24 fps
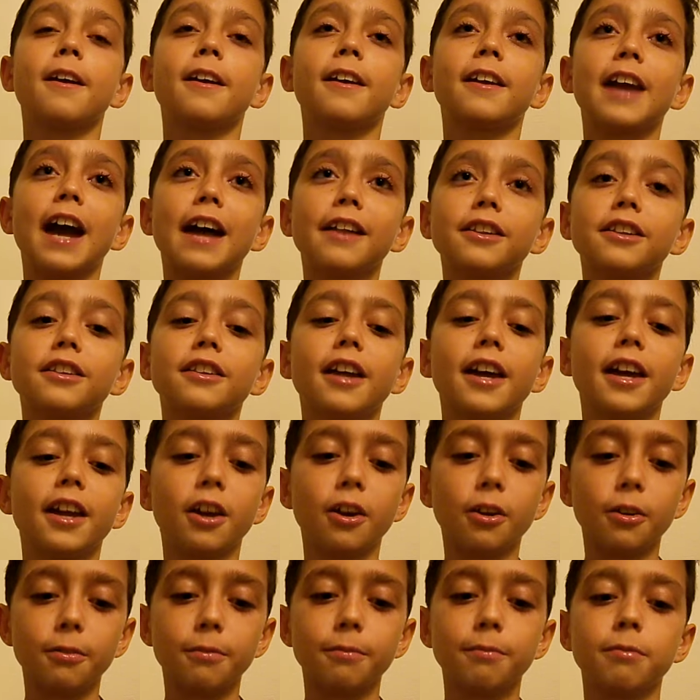
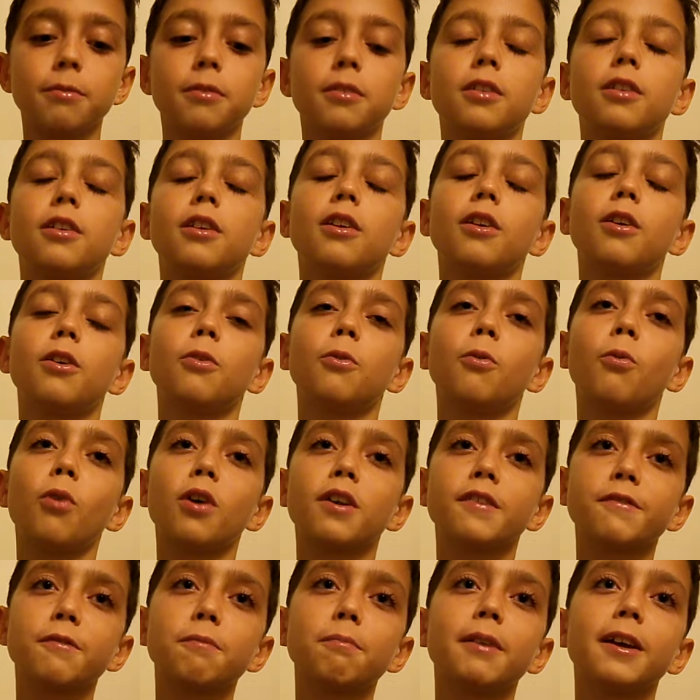Galileo
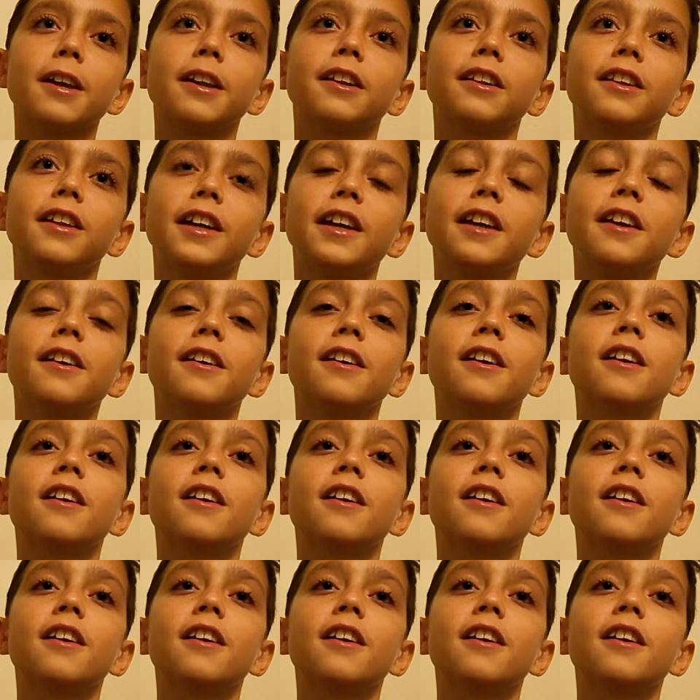was from Italy,